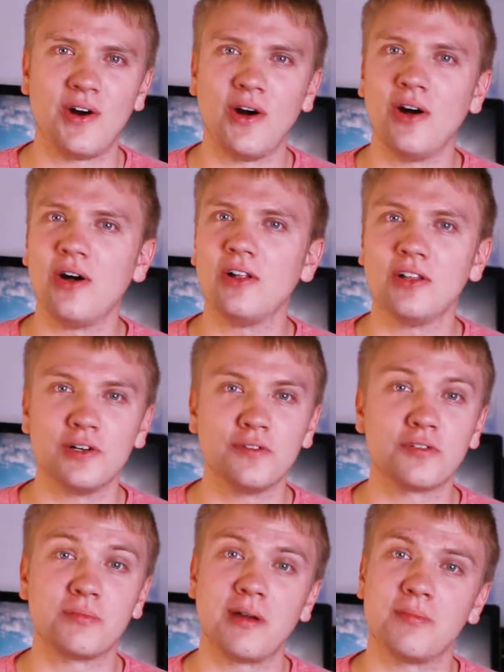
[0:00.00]
all
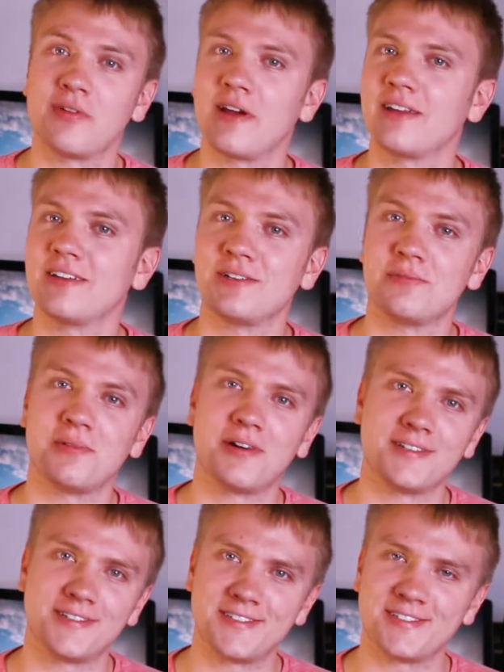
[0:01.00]
over my brand new
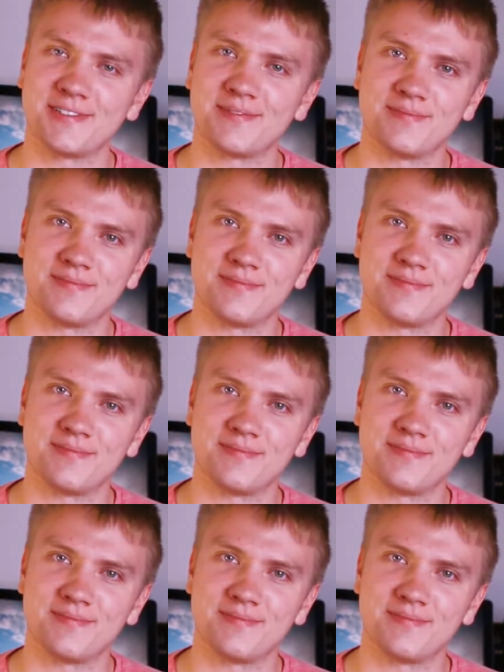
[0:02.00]
parts.